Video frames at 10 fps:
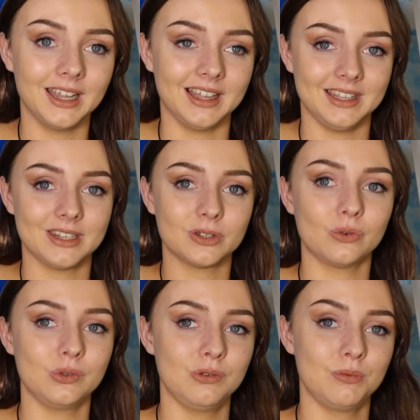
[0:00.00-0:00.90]
And that's
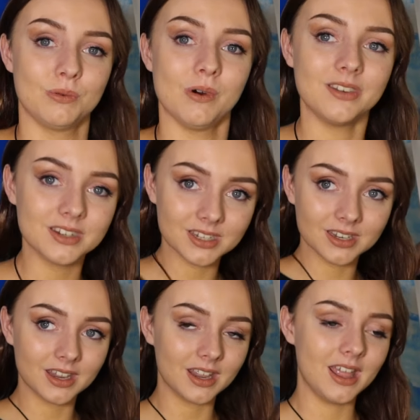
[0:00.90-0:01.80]
all you would want.
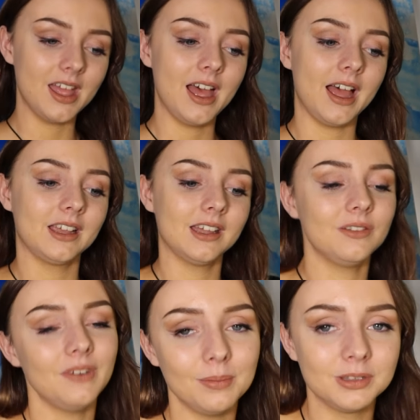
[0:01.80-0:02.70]
I'm going
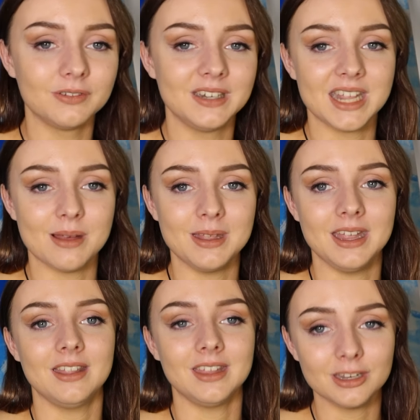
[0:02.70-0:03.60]
to wrap your reading up
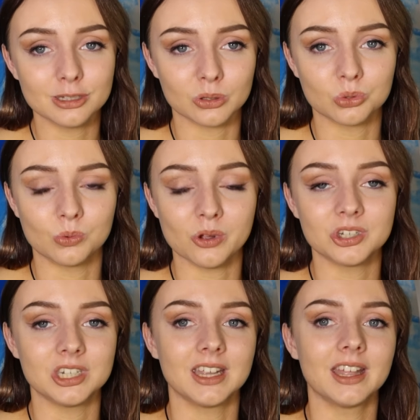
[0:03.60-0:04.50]
here. Thank you so much for
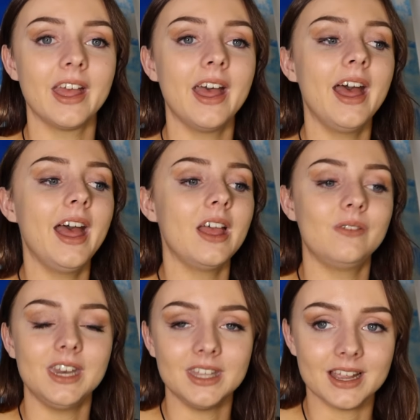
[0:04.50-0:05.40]
watching.
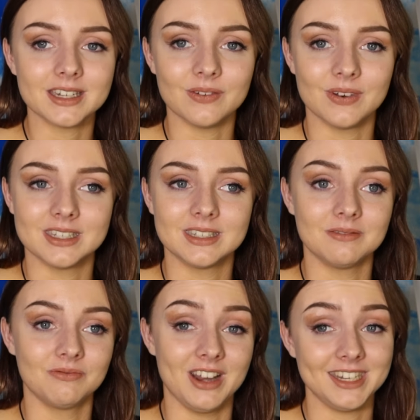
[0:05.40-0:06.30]
If anything I said
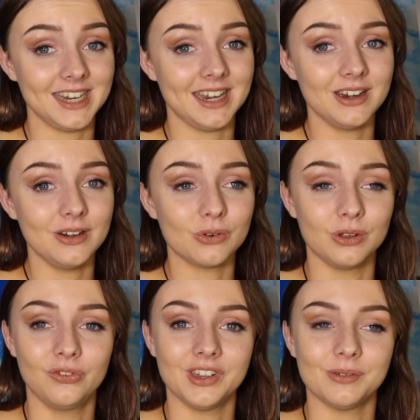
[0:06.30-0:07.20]
resonated or
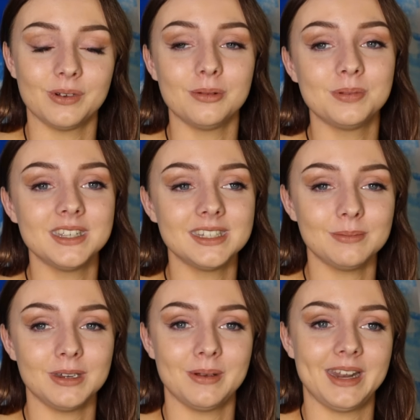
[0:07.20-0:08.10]
you feel it will, please let
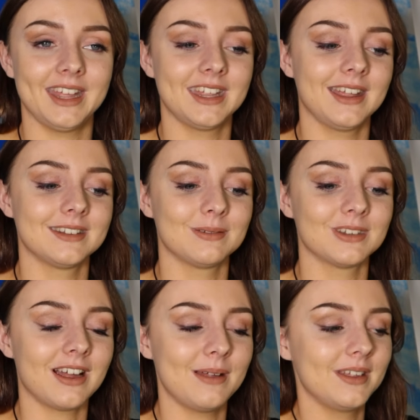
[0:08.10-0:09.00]
me know by liking and
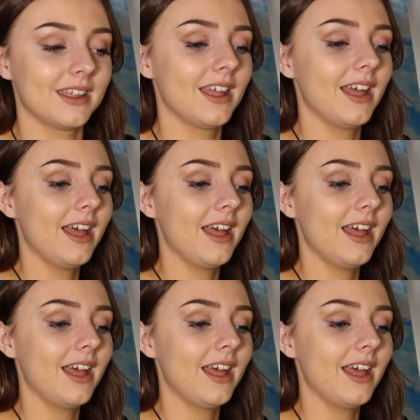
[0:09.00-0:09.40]
subscribing.